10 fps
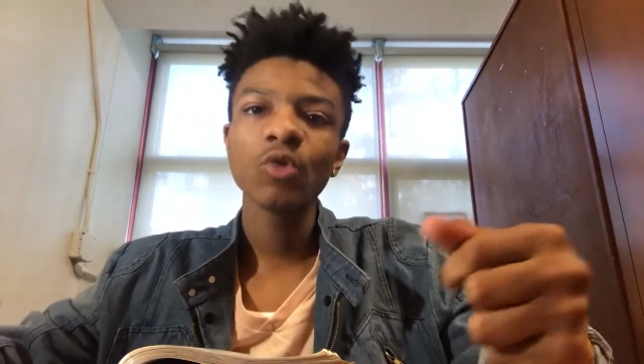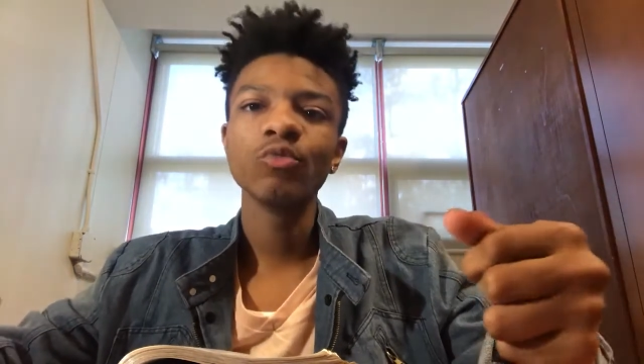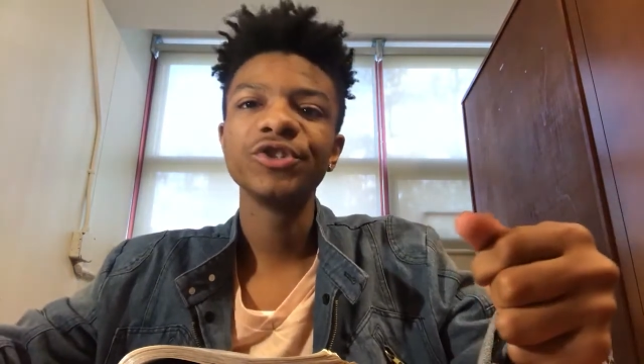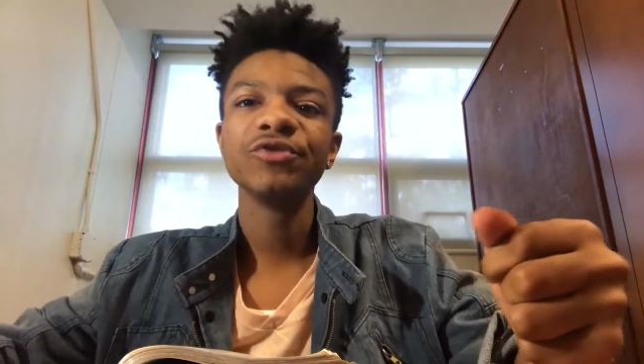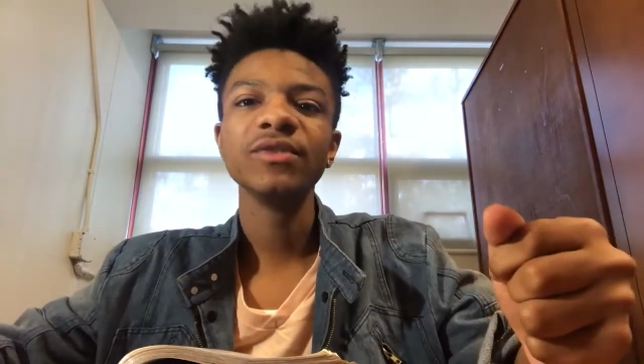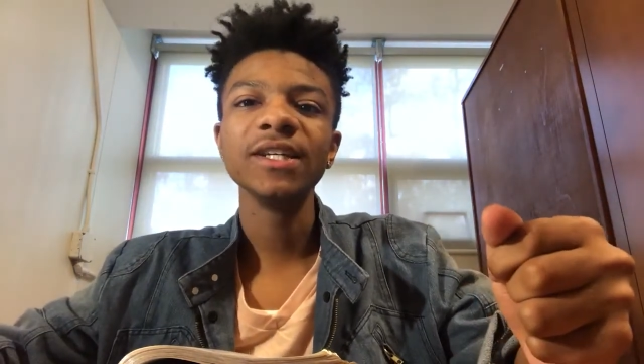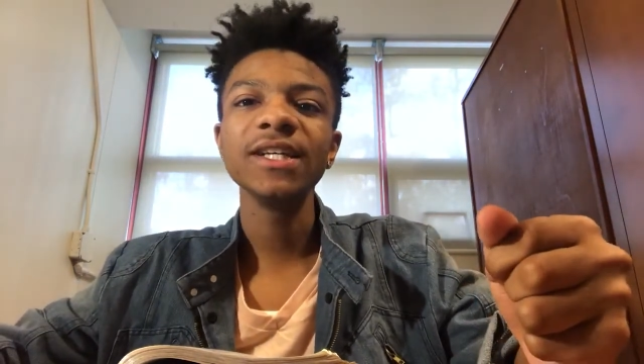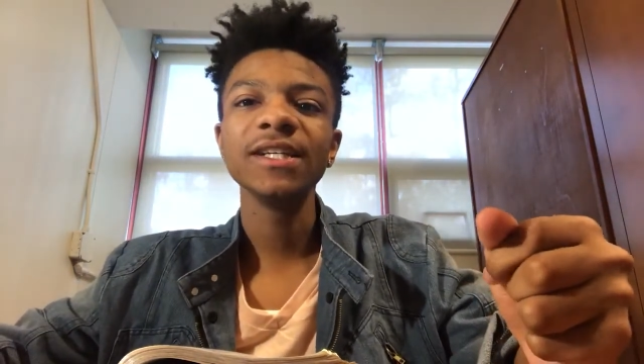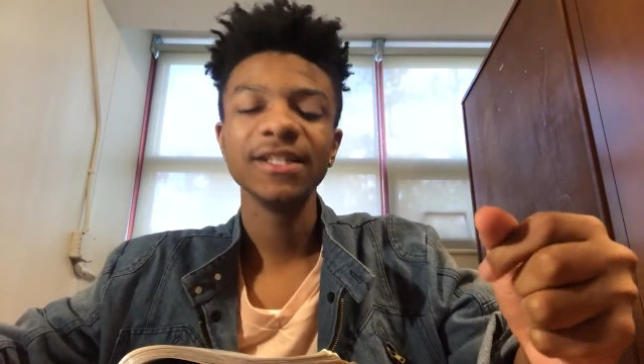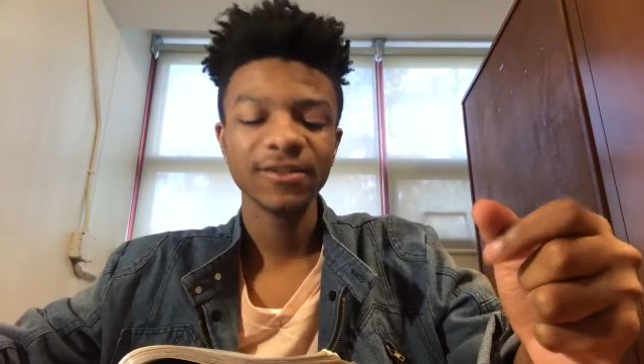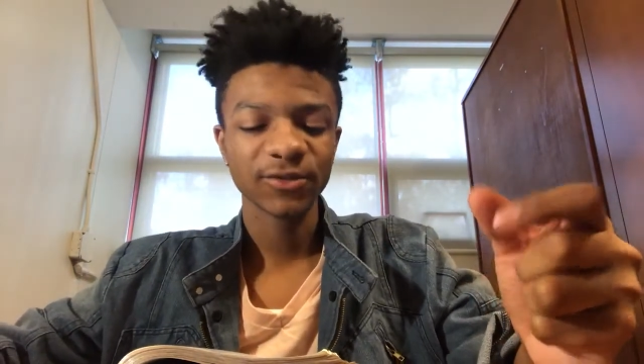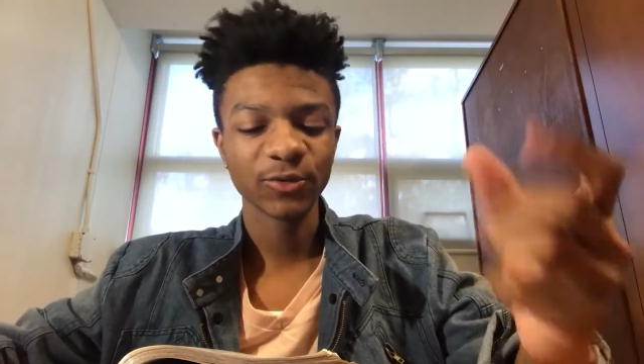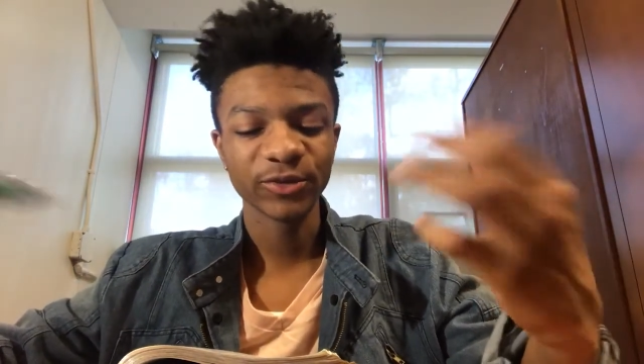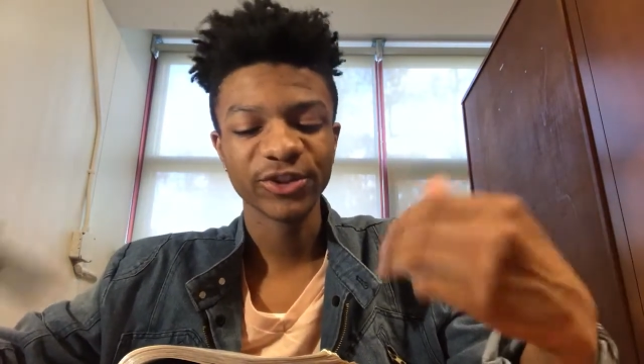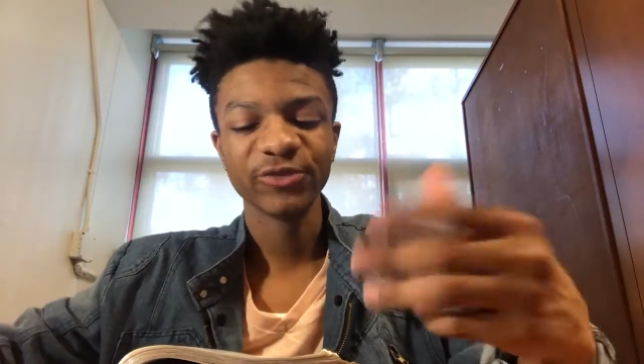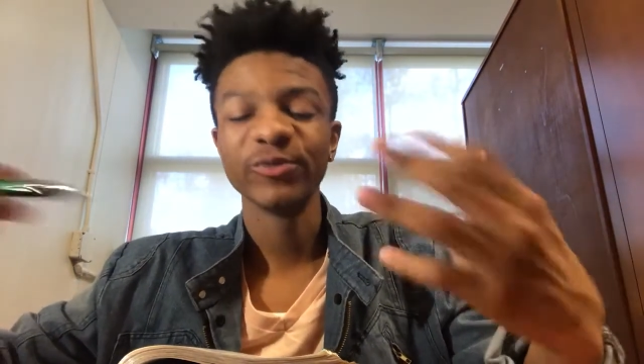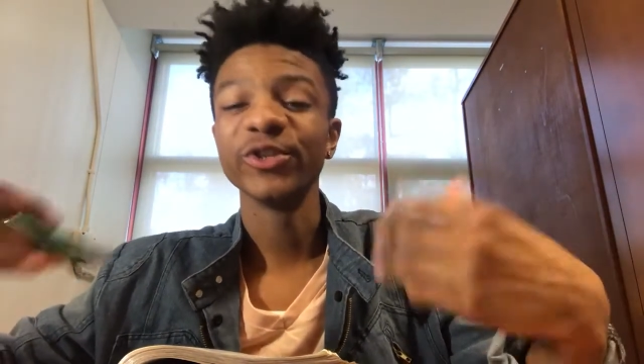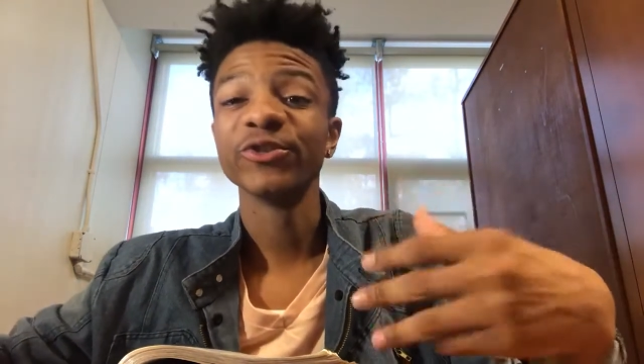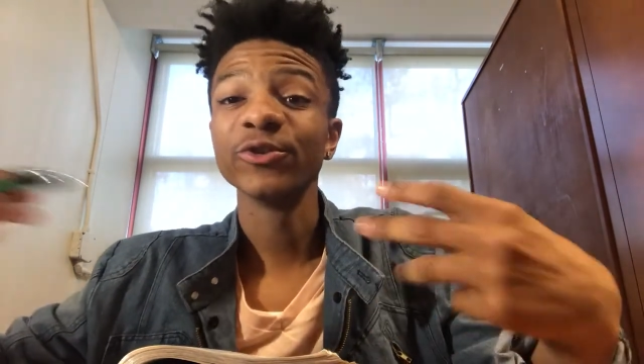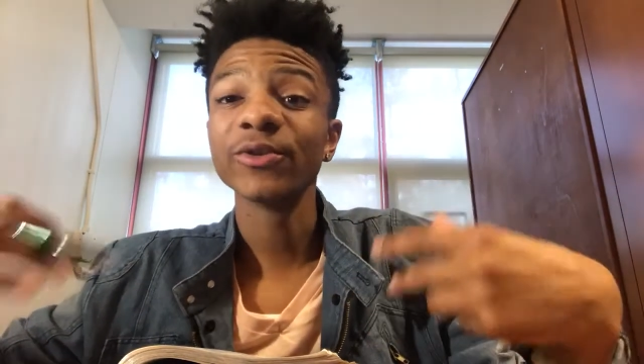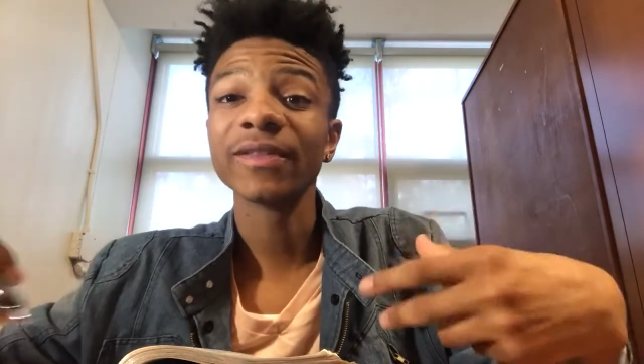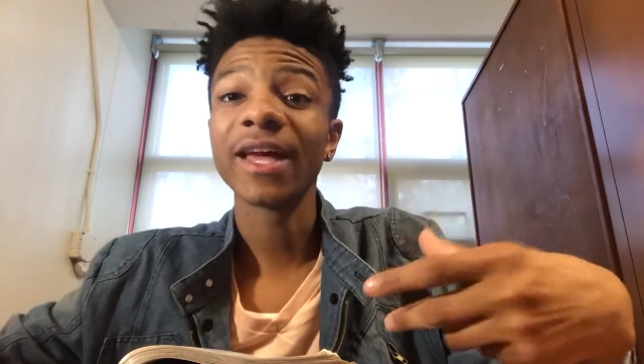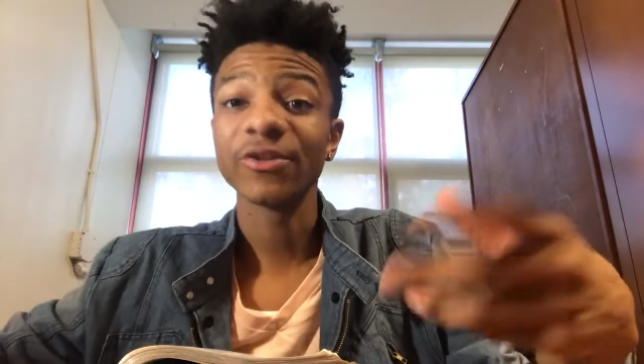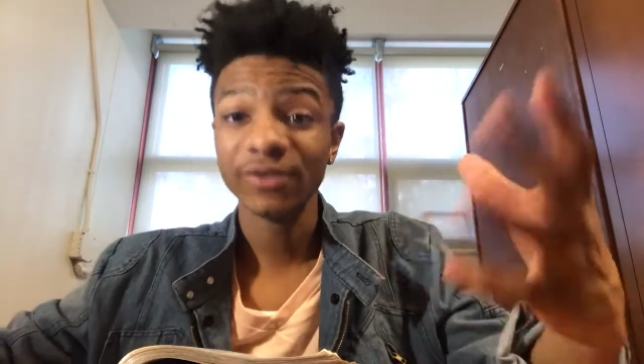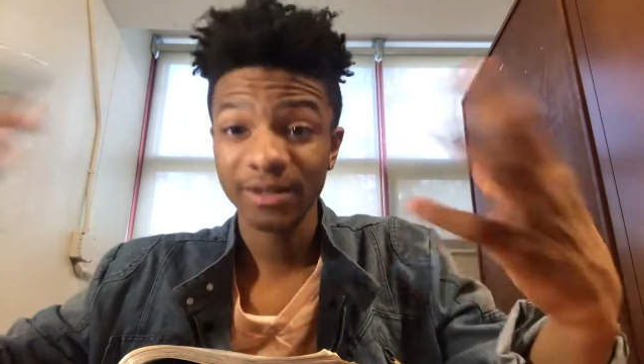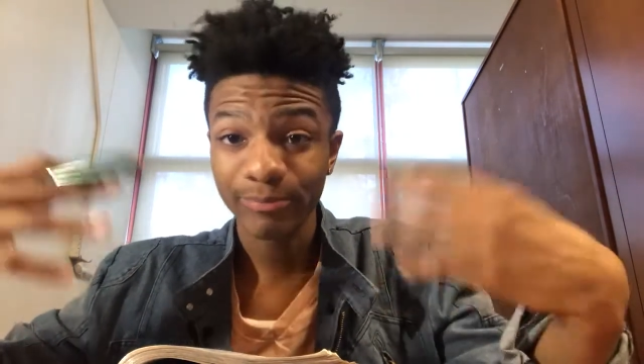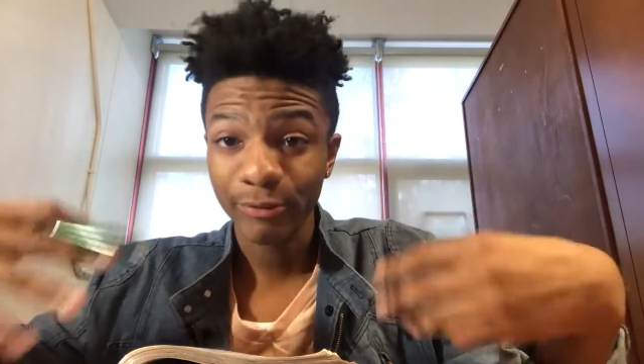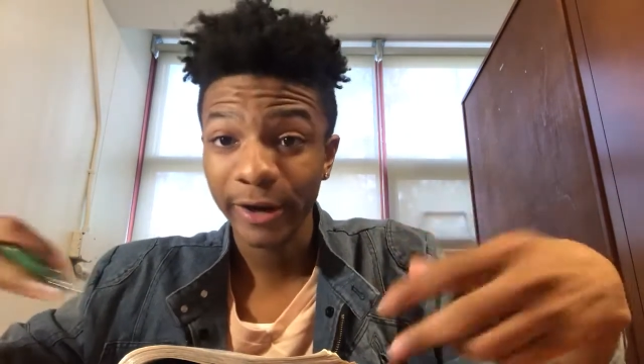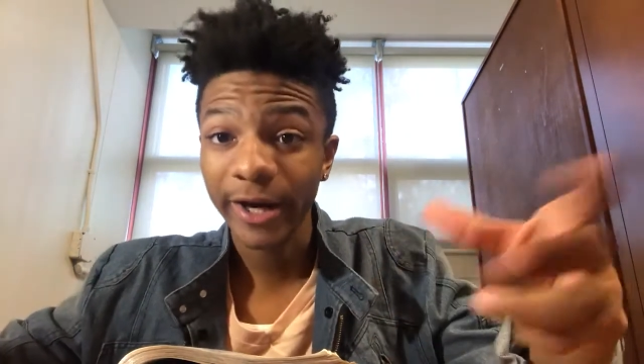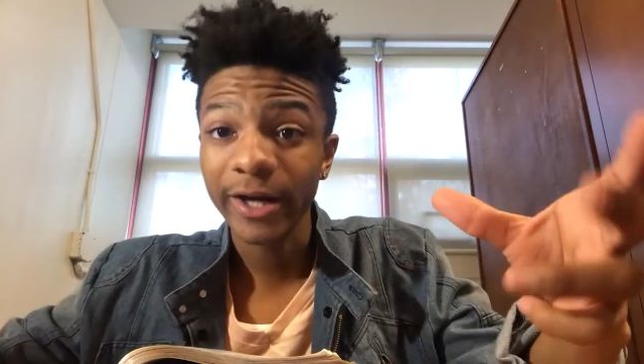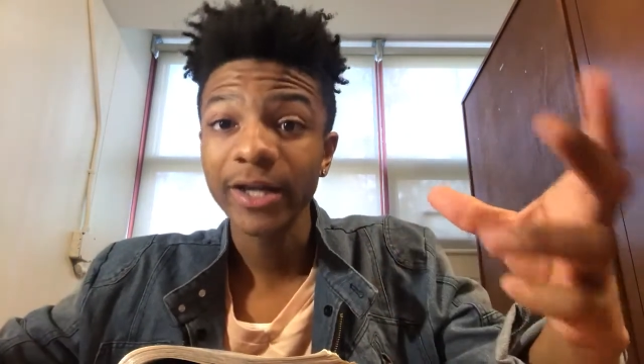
what you need, when you're doing that, you need a prayer.